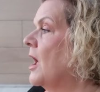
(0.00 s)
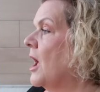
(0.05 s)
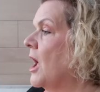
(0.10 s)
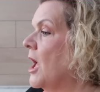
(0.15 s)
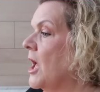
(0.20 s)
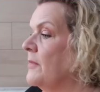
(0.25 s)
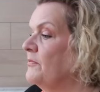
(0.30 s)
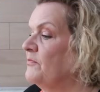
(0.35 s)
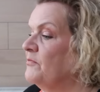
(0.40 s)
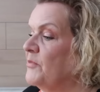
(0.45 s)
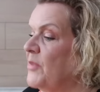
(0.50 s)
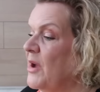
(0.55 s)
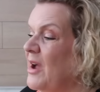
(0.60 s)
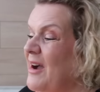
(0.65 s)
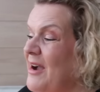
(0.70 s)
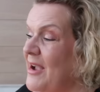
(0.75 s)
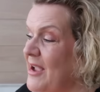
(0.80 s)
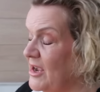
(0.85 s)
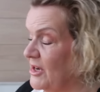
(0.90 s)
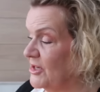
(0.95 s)
Um, but
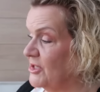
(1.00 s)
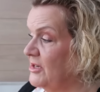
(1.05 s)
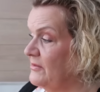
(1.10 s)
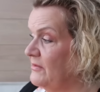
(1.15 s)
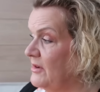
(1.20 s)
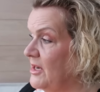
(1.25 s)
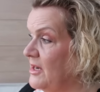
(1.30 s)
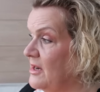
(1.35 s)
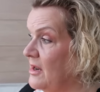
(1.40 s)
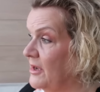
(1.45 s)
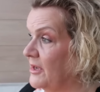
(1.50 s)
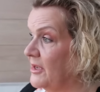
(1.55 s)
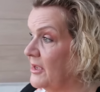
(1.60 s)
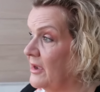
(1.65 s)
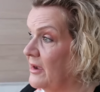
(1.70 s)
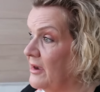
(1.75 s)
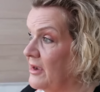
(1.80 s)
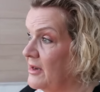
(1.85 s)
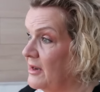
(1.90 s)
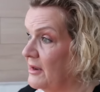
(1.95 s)
I actually really like
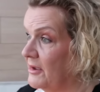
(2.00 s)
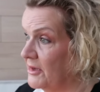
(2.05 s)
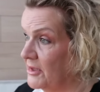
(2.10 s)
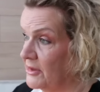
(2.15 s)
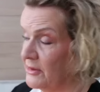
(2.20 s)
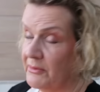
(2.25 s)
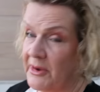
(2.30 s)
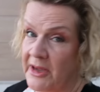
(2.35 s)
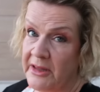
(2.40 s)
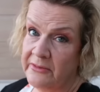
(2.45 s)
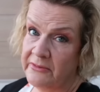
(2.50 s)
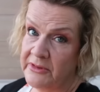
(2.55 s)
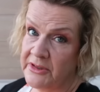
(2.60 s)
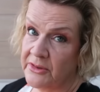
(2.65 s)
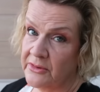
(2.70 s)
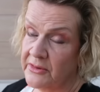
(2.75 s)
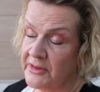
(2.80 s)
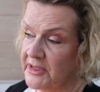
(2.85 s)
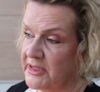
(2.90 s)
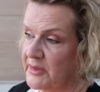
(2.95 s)
it. I like the way the
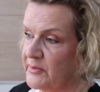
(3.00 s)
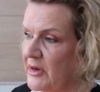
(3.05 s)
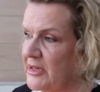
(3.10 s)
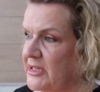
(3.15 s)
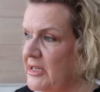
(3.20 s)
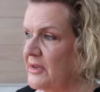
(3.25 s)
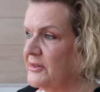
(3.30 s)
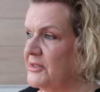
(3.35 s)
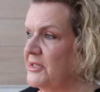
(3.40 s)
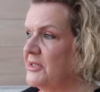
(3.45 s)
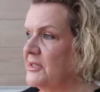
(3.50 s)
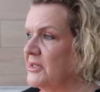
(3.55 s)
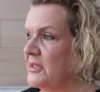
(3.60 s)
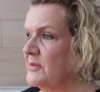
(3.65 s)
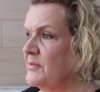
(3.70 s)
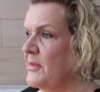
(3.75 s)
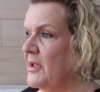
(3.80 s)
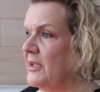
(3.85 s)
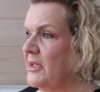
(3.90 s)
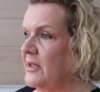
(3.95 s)
resort is spread out. It
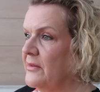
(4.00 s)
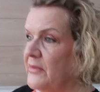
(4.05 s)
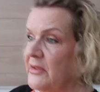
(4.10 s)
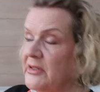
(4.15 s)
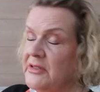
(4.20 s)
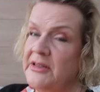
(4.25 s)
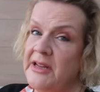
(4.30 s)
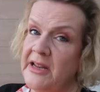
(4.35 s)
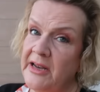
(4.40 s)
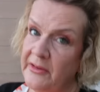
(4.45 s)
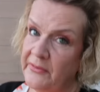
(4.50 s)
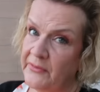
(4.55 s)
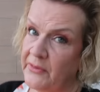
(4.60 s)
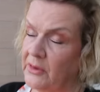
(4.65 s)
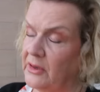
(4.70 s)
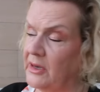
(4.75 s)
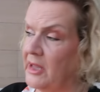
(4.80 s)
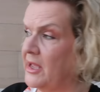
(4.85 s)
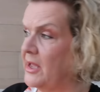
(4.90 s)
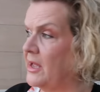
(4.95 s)
does make it, it's nearly
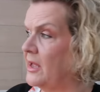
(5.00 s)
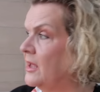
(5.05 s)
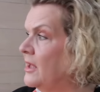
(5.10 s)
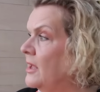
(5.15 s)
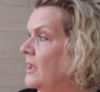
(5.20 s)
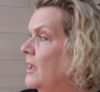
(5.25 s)
full here.